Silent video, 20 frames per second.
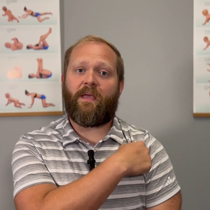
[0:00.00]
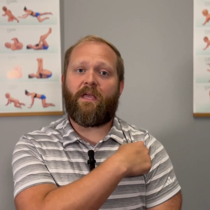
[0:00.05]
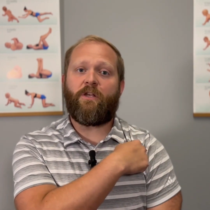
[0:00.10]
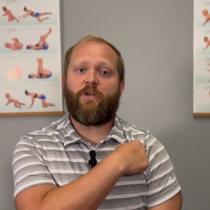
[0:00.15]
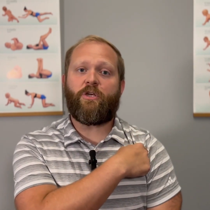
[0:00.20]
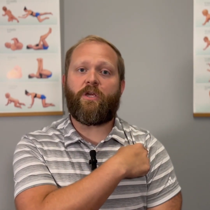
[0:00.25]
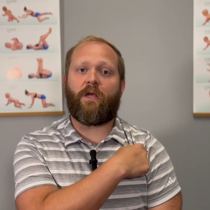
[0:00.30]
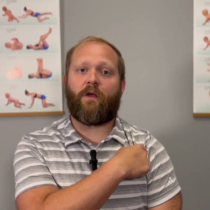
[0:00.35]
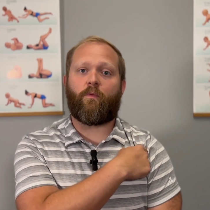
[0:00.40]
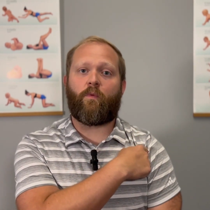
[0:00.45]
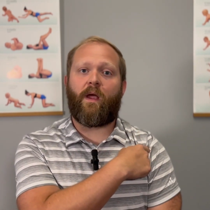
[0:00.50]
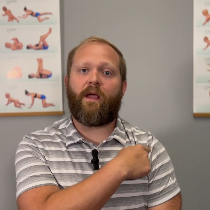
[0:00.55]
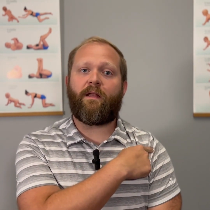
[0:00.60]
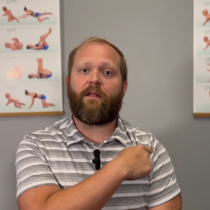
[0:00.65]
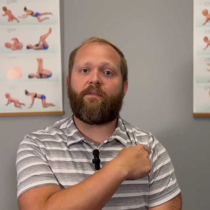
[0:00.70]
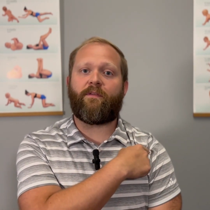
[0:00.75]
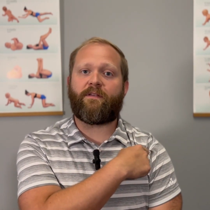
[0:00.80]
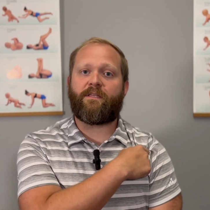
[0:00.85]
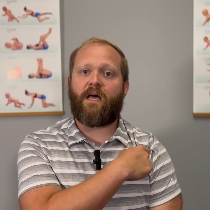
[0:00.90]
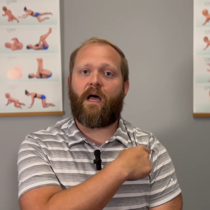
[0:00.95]
pinching right
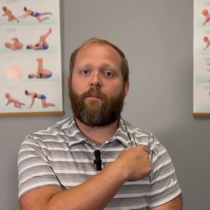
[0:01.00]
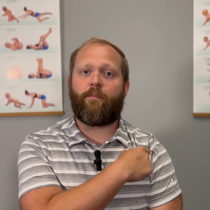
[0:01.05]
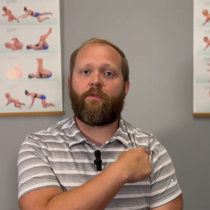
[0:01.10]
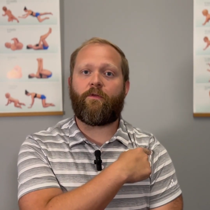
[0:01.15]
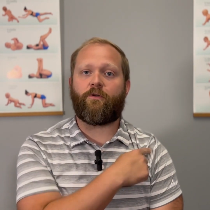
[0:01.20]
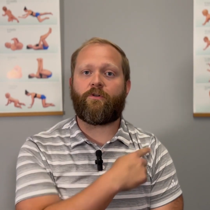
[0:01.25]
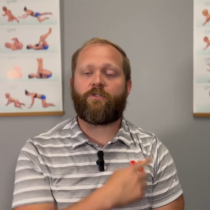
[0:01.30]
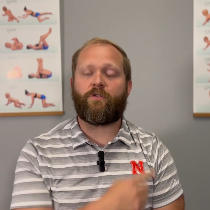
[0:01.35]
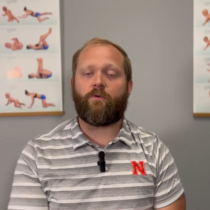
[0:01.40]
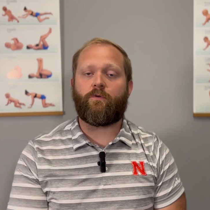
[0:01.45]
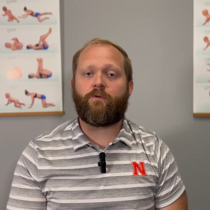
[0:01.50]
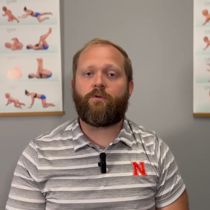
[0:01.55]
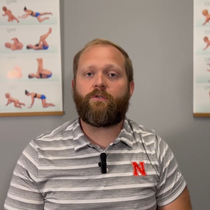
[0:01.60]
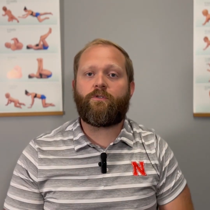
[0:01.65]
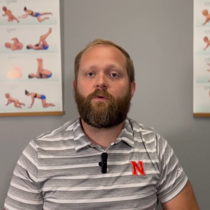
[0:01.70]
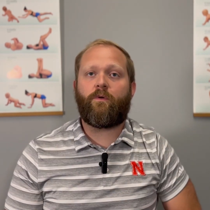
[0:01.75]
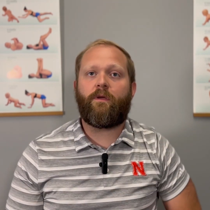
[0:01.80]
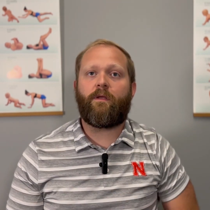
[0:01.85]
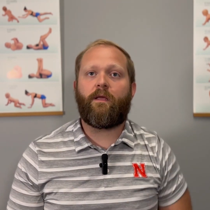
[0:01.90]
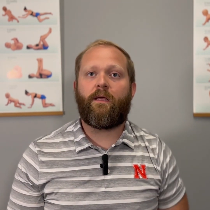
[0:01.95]
in the top of their shoulder
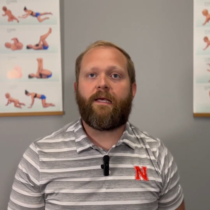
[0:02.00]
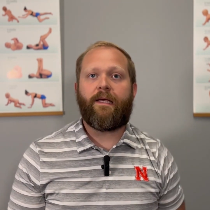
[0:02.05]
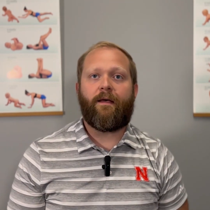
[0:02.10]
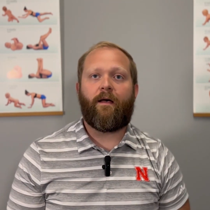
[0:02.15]
joint.